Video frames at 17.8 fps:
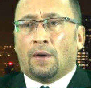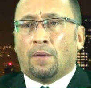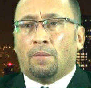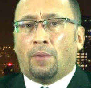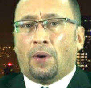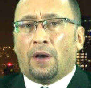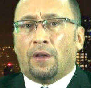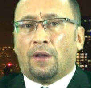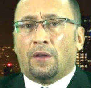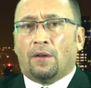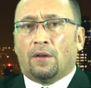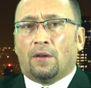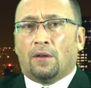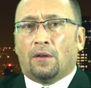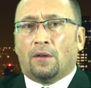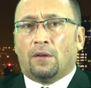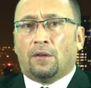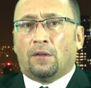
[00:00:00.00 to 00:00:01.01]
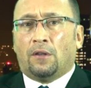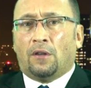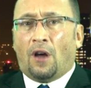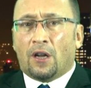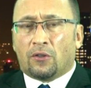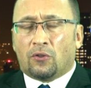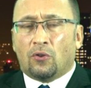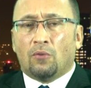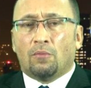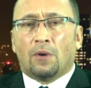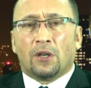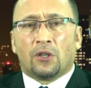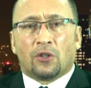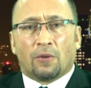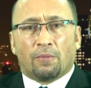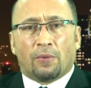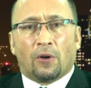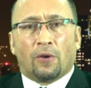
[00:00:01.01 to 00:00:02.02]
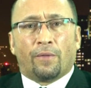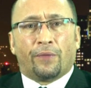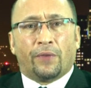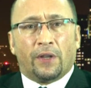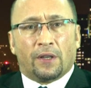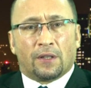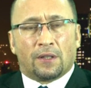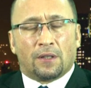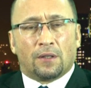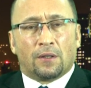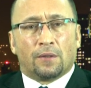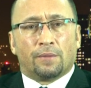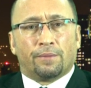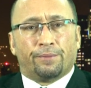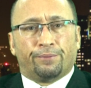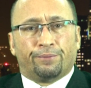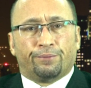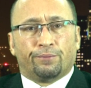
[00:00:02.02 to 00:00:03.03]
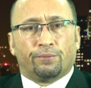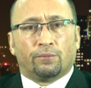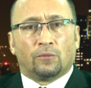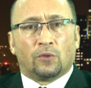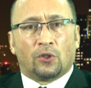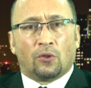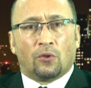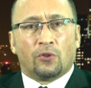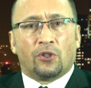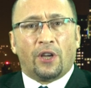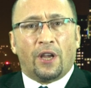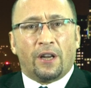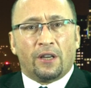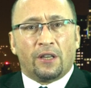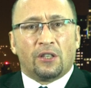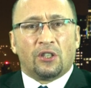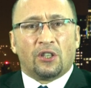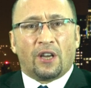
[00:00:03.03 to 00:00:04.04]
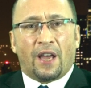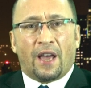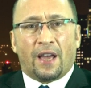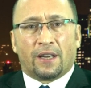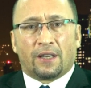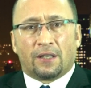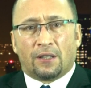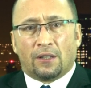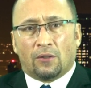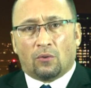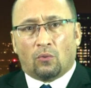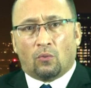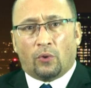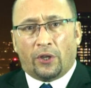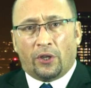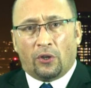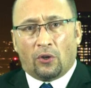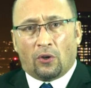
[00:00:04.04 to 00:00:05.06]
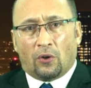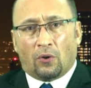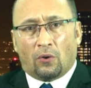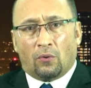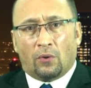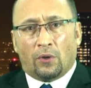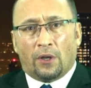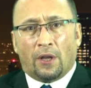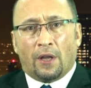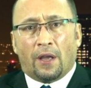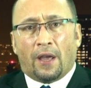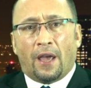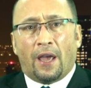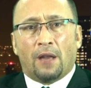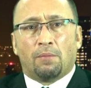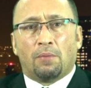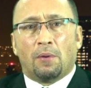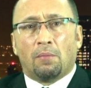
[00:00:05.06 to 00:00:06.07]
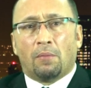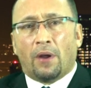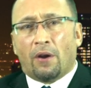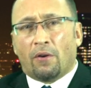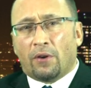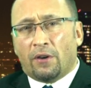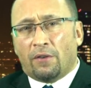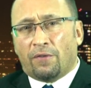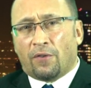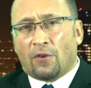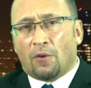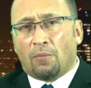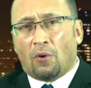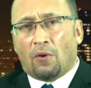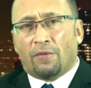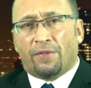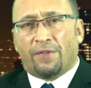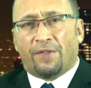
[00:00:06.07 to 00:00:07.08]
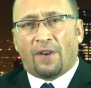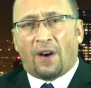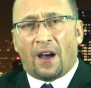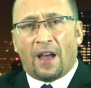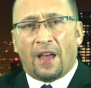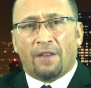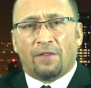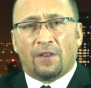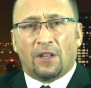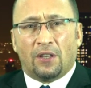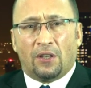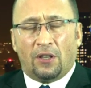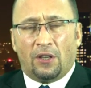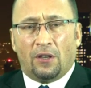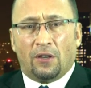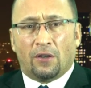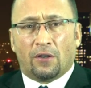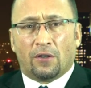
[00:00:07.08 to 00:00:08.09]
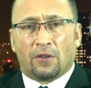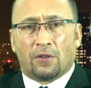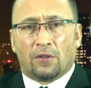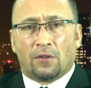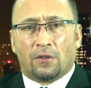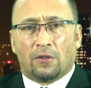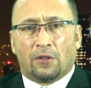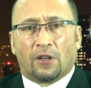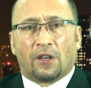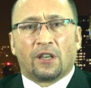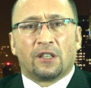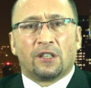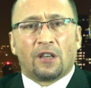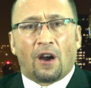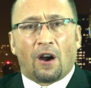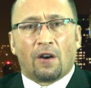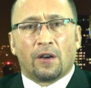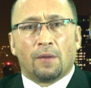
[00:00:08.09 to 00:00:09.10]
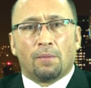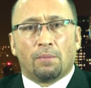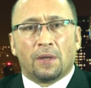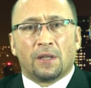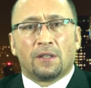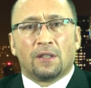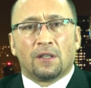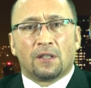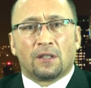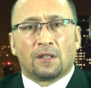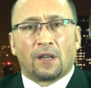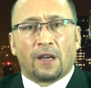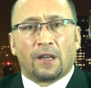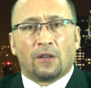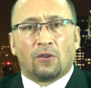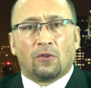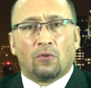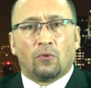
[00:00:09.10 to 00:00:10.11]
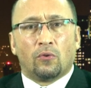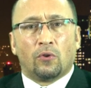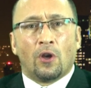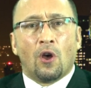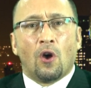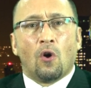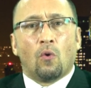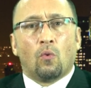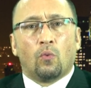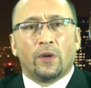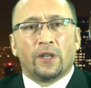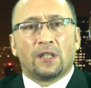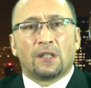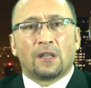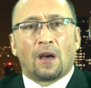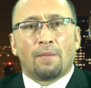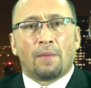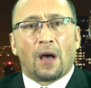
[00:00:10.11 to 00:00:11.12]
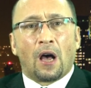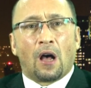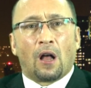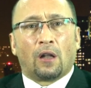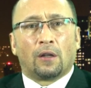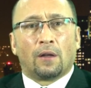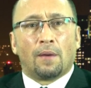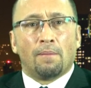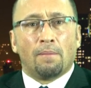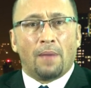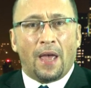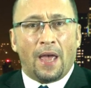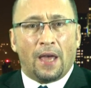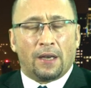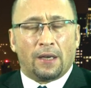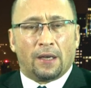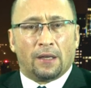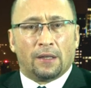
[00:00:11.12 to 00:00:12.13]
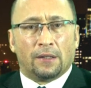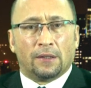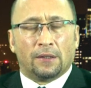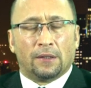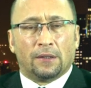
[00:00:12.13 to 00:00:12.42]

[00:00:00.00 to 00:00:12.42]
but not too much about this. So Janet Jackson, we know, had been married for about 5 years to Qatari business tycoon Wissam Al-Manna.